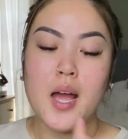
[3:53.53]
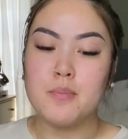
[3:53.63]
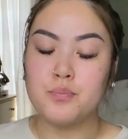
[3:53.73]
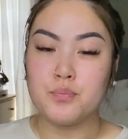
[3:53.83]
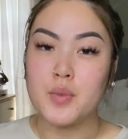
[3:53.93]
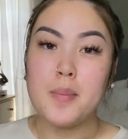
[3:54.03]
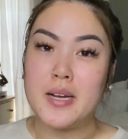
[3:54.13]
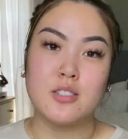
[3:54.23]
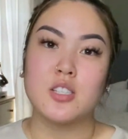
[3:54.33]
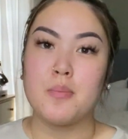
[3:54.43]
I'm
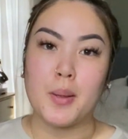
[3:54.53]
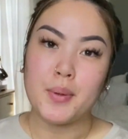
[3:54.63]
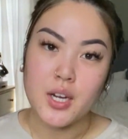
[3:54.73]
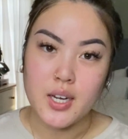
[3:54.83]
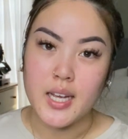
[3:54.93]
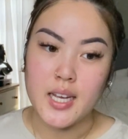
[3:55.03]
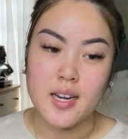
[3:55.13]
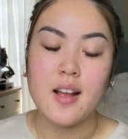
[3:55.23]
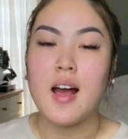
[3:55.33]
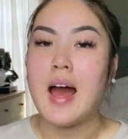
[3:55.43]
about to start my
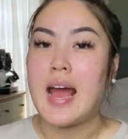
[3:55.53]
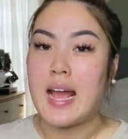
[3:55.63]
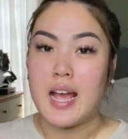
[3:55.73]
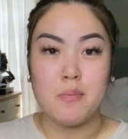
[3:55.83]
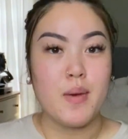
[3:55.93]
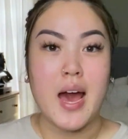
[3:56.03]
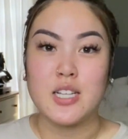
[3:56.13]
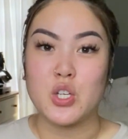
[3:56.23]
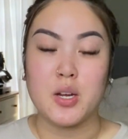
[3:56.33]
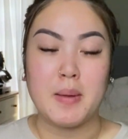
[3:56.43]
period. I ate
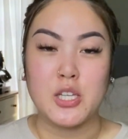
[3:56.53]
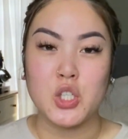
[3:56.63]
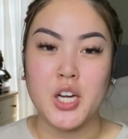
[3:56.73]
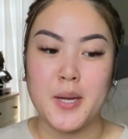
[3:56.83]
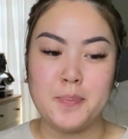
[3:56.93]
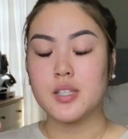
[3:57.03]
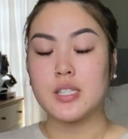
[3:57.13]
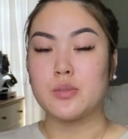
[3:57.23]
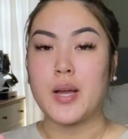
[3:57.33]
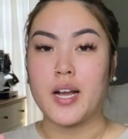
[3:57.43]
bad during my trip, so
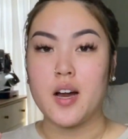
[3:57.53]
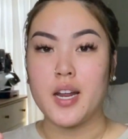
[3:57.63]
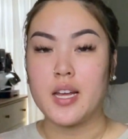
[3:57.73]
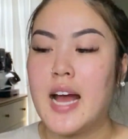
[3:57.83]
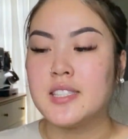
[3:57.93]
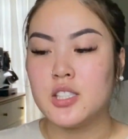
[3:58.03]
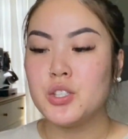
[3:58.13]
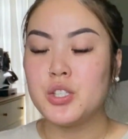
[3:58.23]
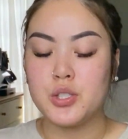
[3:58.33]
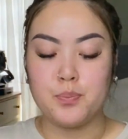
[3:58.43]
this is why I got it. I
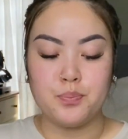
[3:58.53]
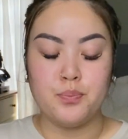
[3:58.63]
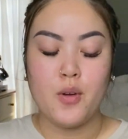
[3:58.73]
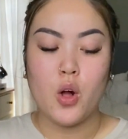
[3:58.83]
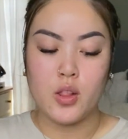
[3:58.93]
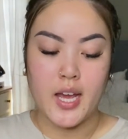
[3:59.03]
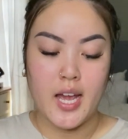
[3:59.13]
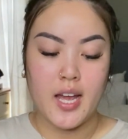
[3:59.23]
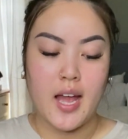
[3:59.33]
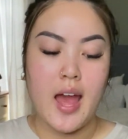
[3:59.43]
still use
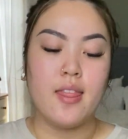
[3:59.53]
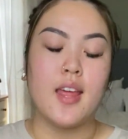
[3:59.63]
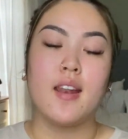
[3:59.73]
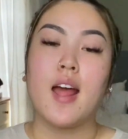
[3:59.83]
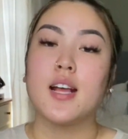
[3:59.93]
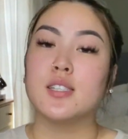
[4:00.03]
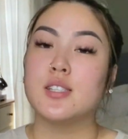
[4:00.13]
Olay, and then I